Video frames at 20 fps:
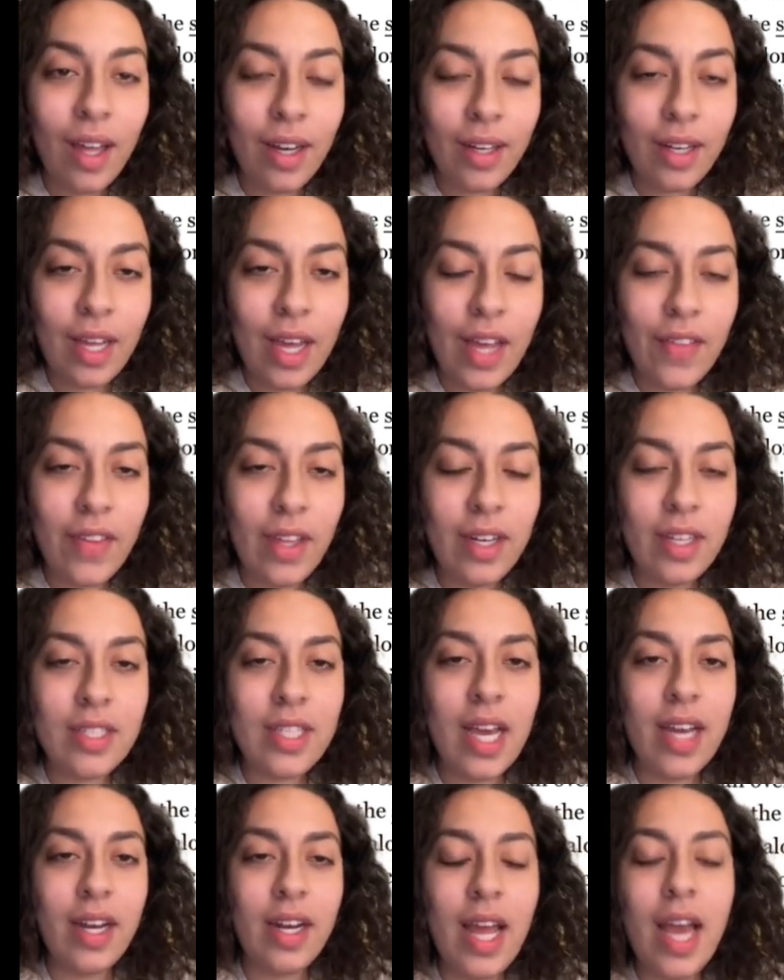
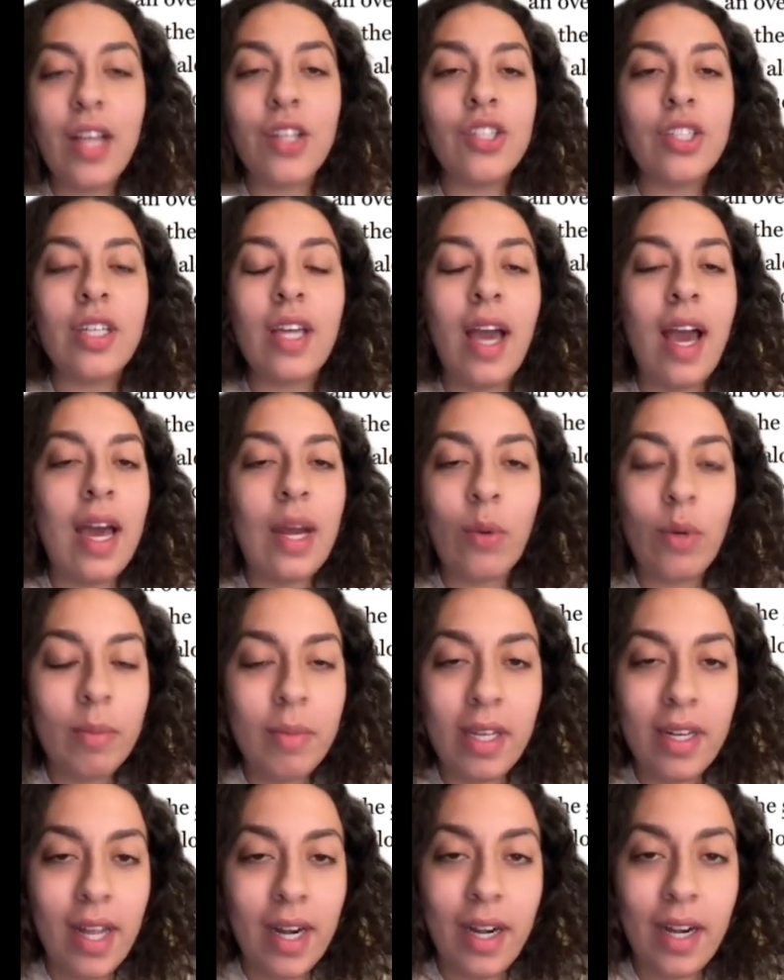conflicts, and
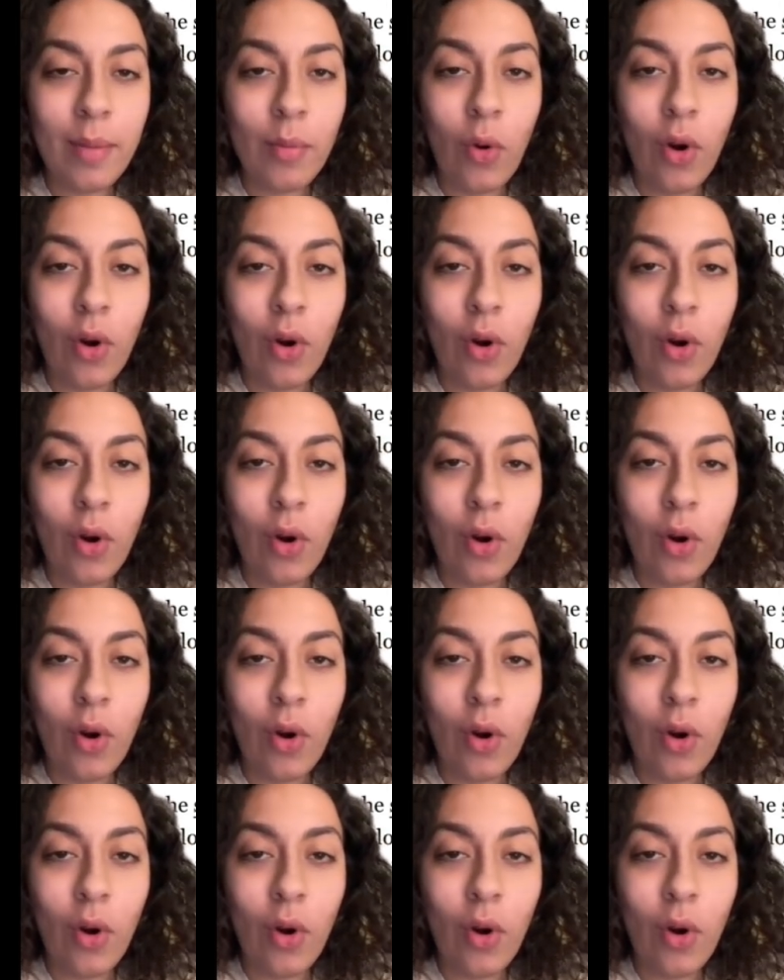stress that can